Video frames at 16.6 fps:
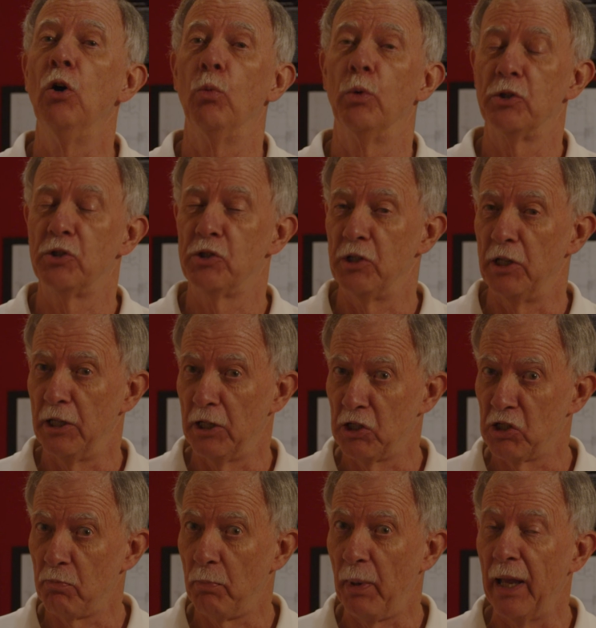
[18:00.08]
was
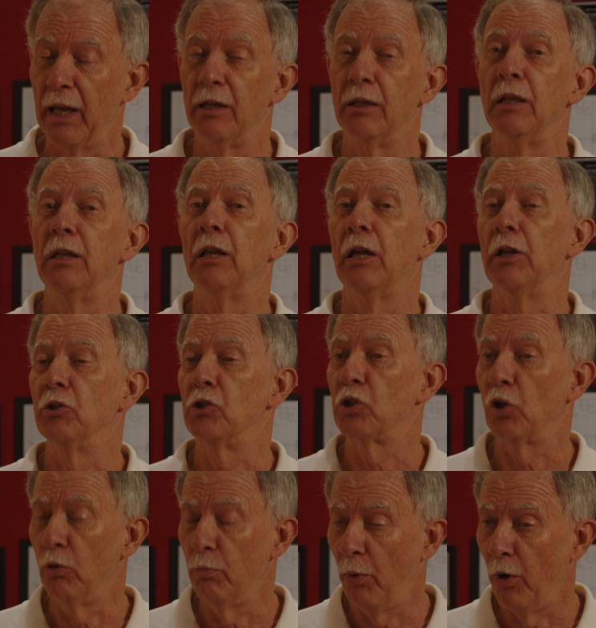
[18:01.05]
expanding and
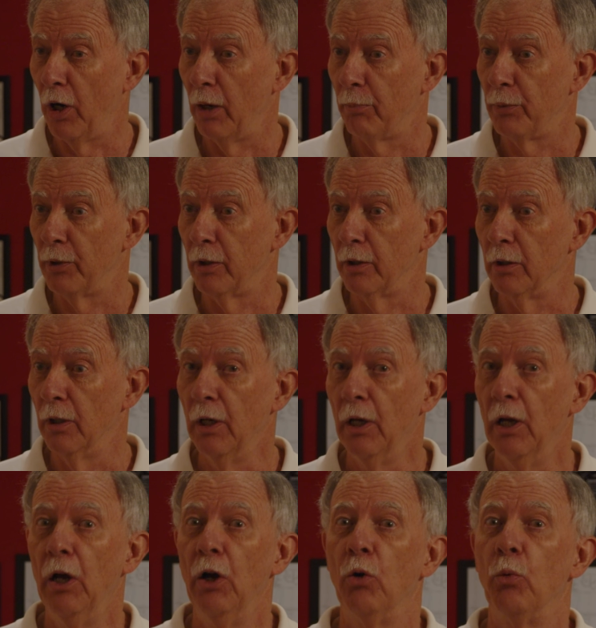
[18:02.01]
so popular
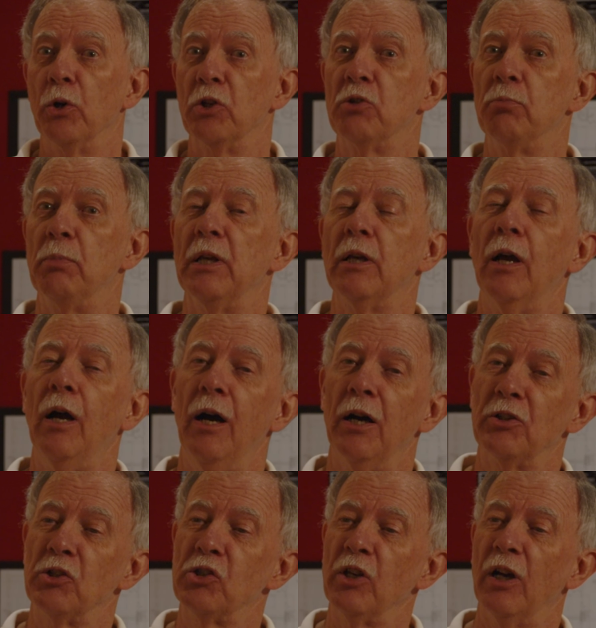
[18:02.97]
was
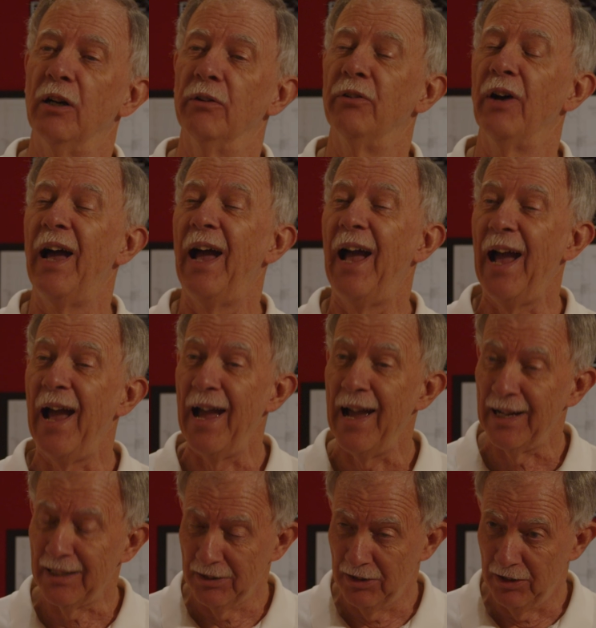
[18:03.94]
because of
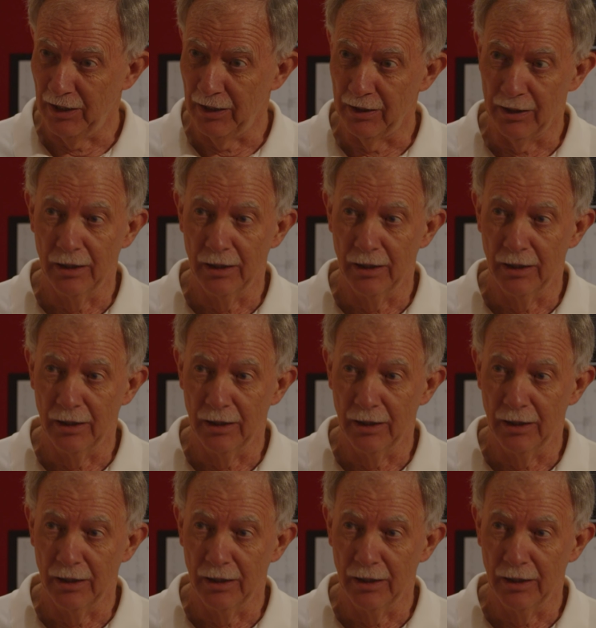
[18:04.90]
acting,